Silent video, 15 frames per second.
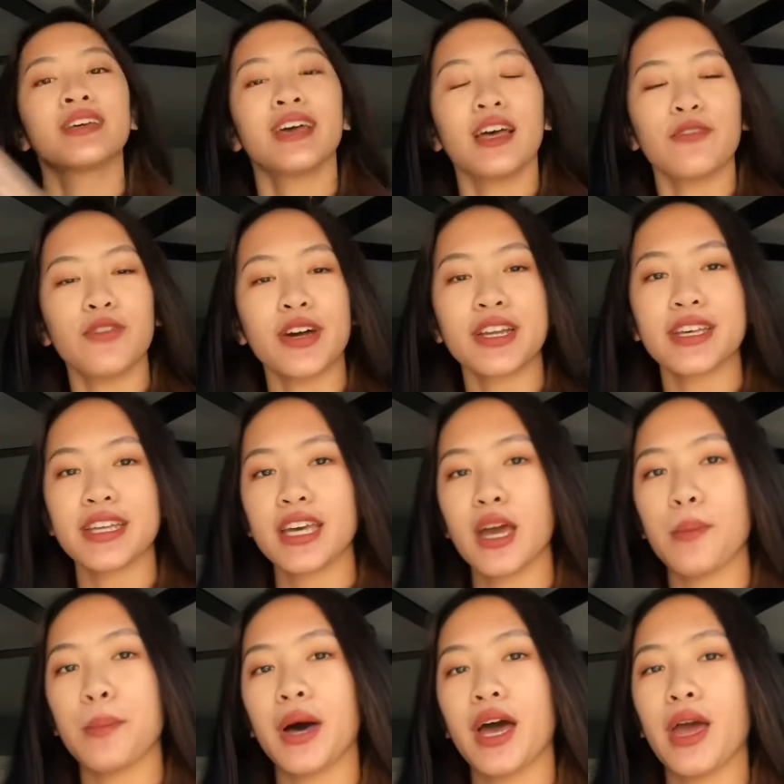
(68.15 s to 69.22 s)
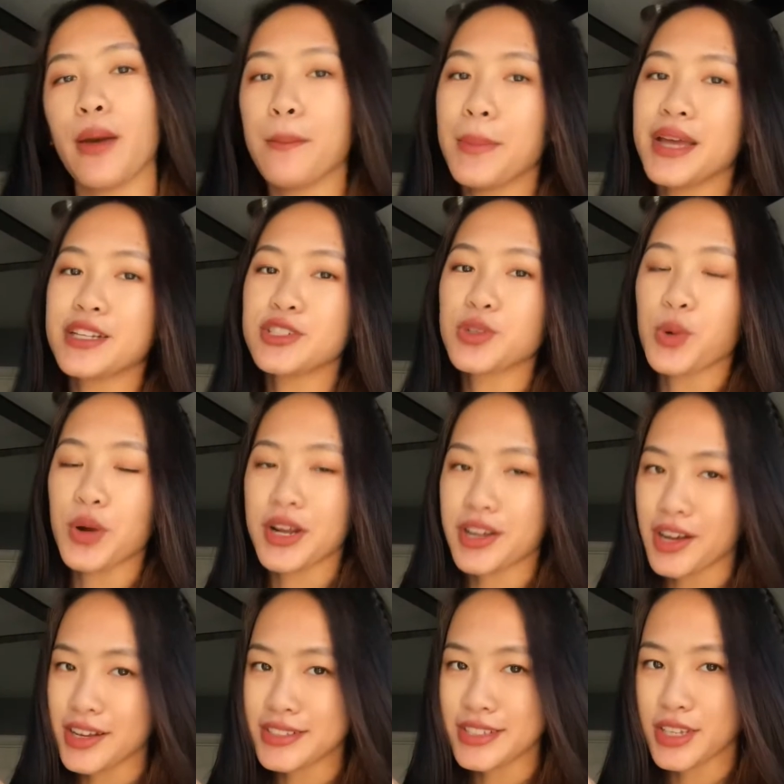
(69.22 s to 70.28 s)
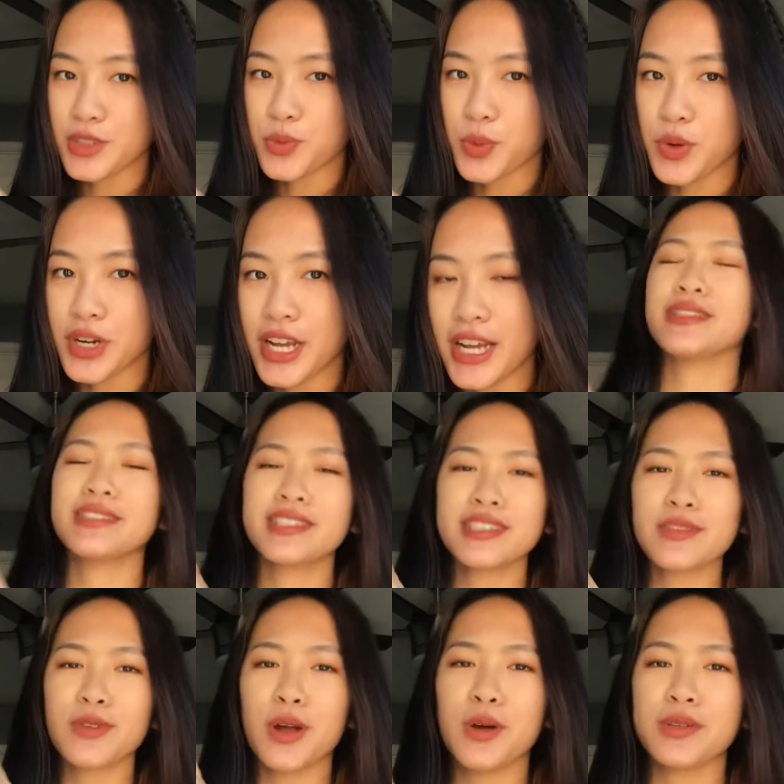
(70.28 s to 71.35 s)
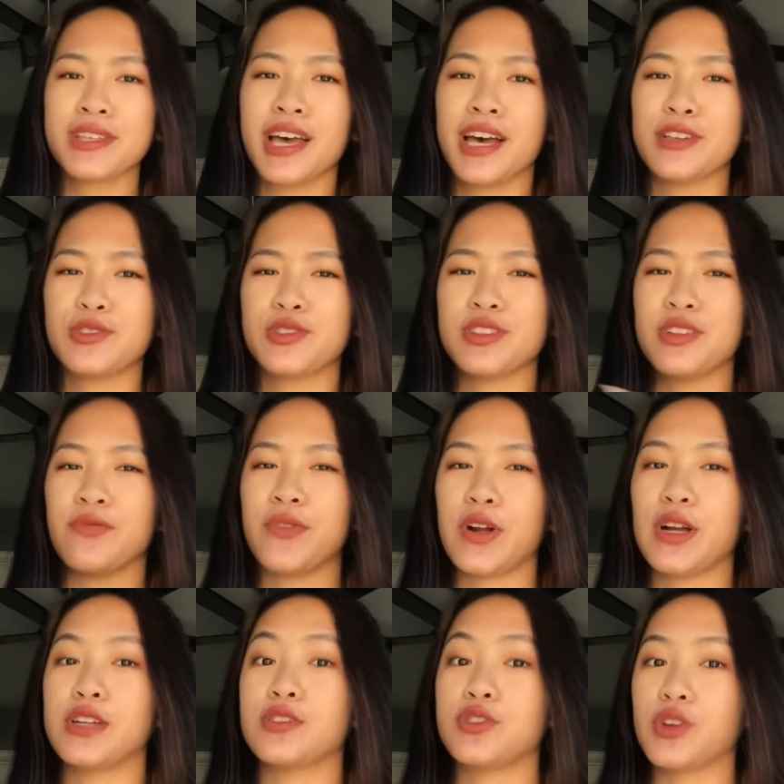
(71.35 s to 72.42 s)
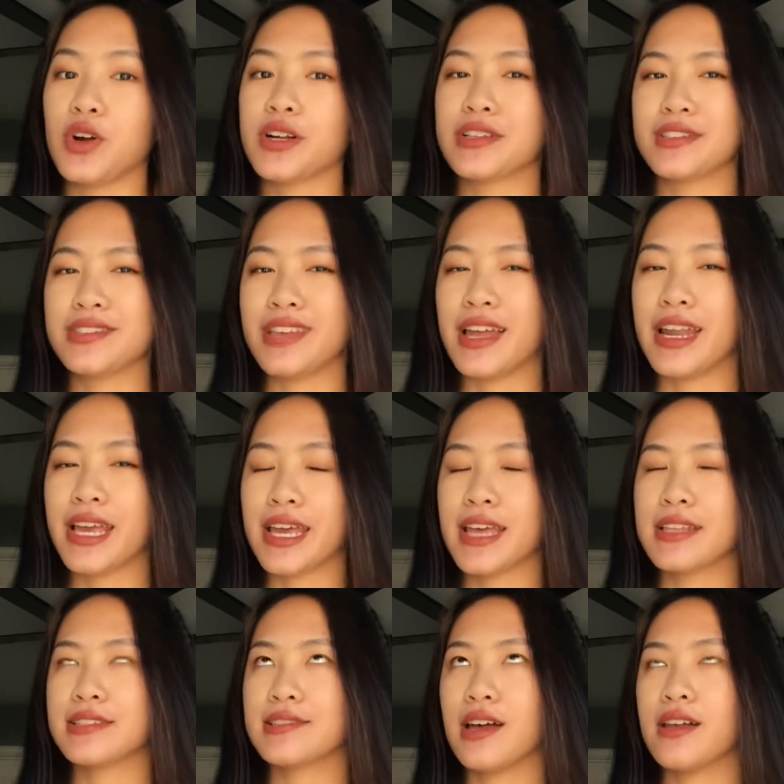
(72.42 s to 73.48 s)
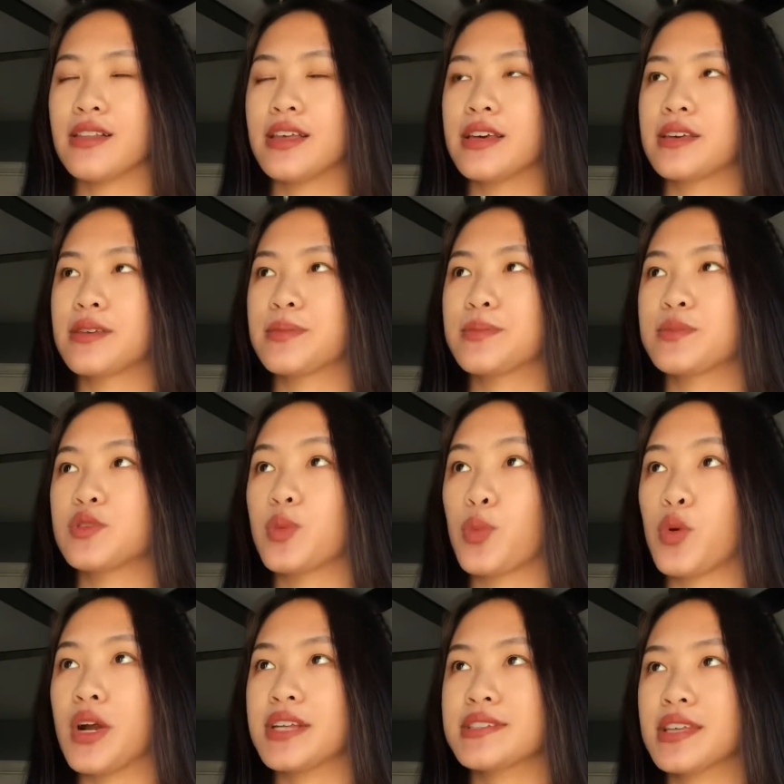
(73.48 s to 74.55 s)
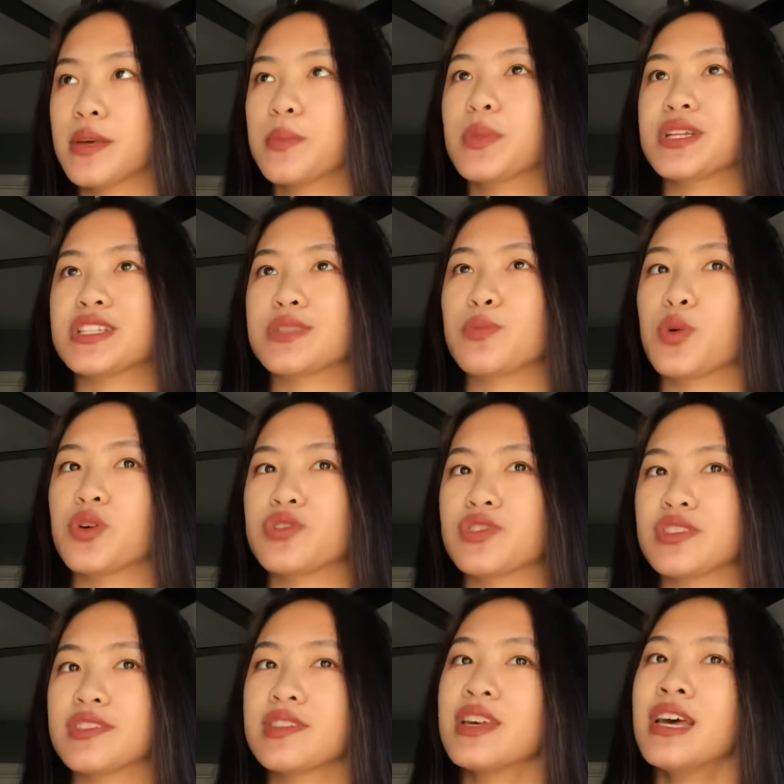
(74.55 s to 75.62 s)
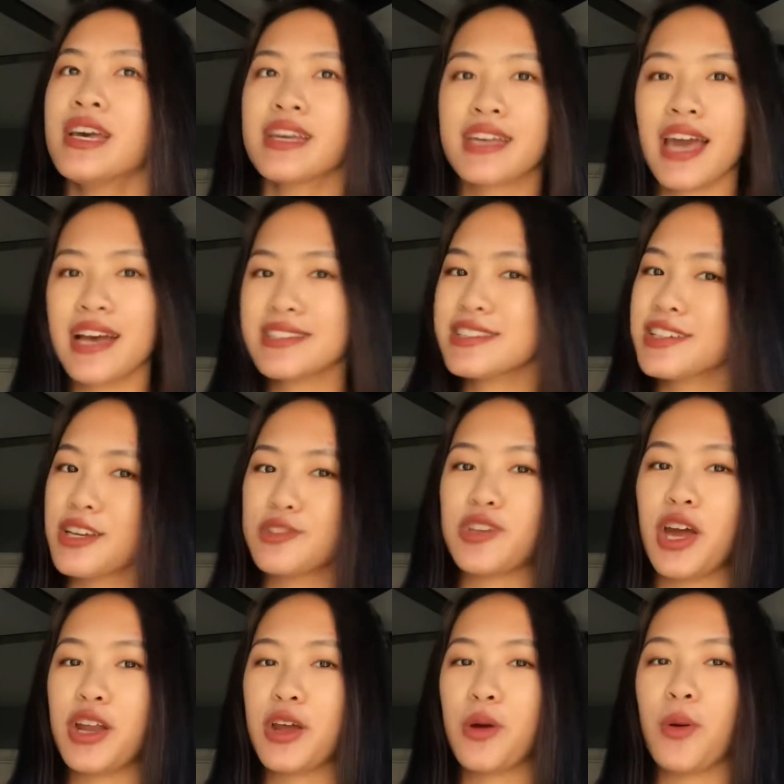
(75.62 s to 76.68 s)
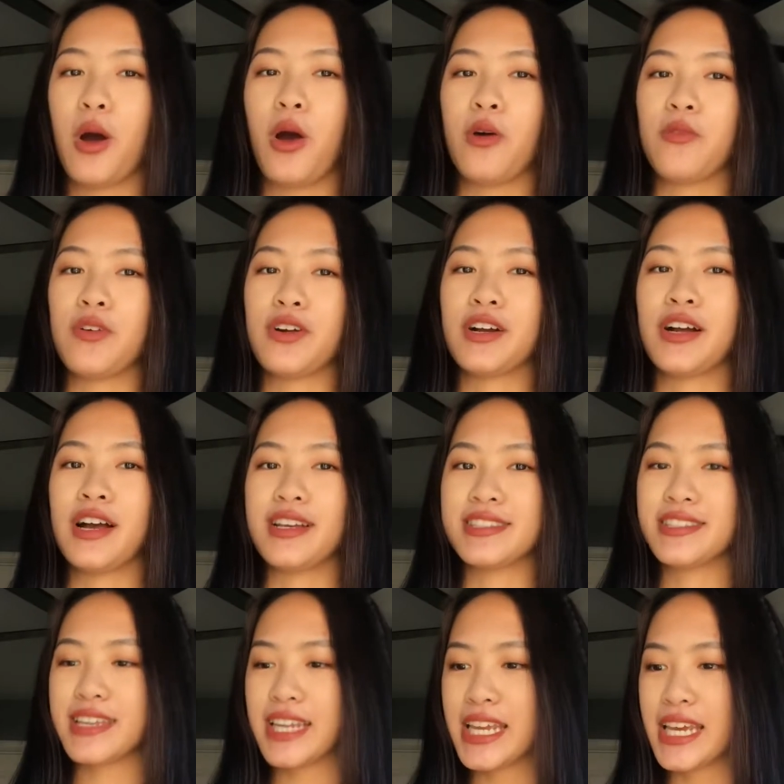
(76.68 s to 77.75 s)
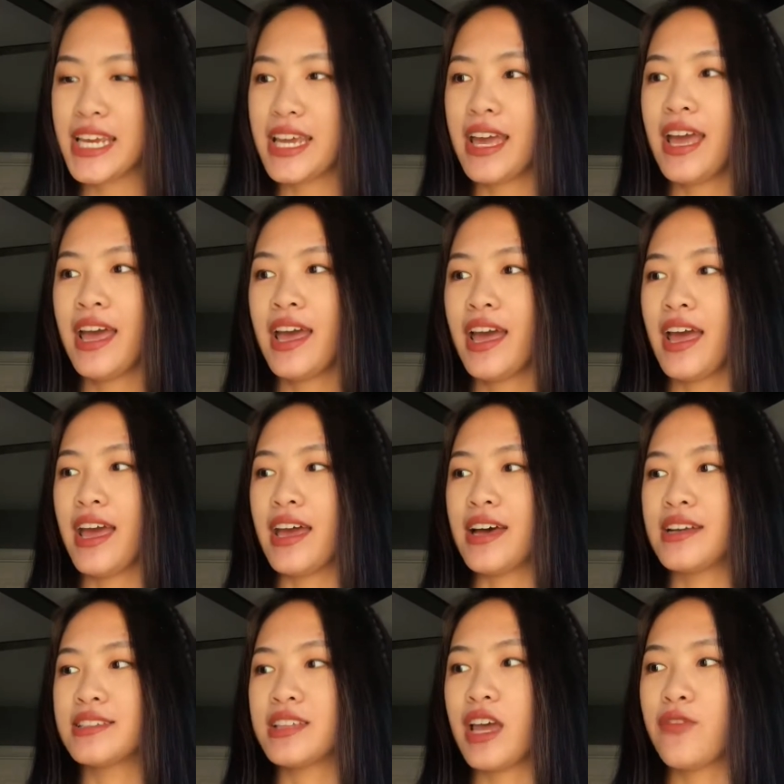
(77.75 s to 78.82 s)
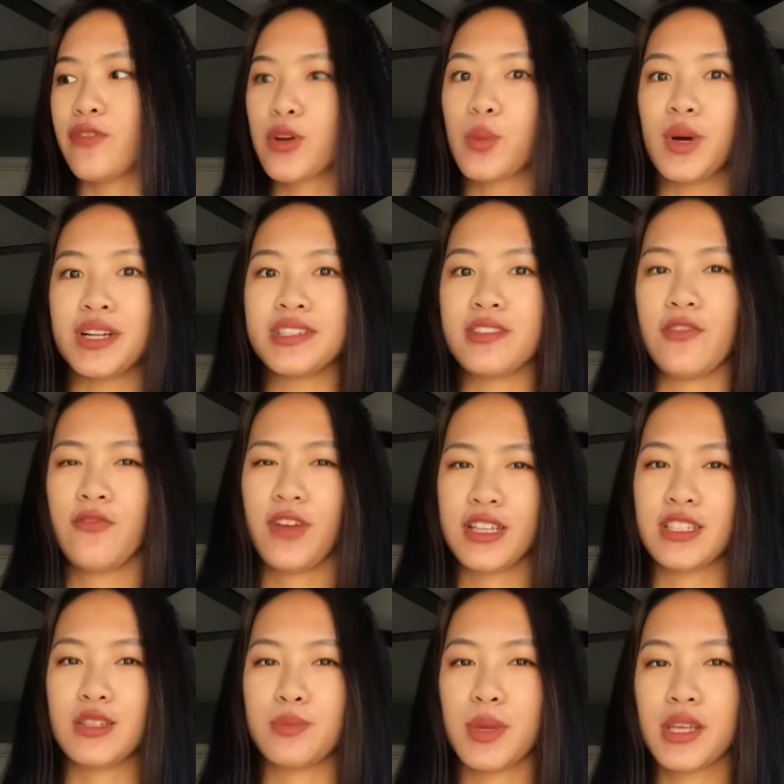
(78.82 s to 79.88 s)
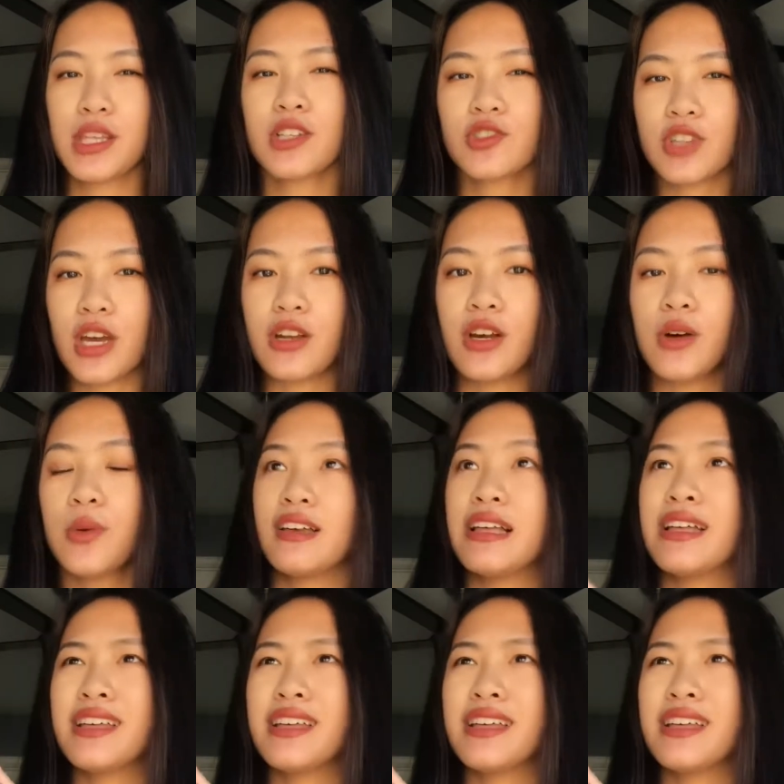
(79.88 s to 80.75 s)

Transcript: And finally, my mandatory content warning. Six of Crows has just a very dark setting. It's not like depressing, but it's more just casting a shadow over a city and everyone is affected by that shadow.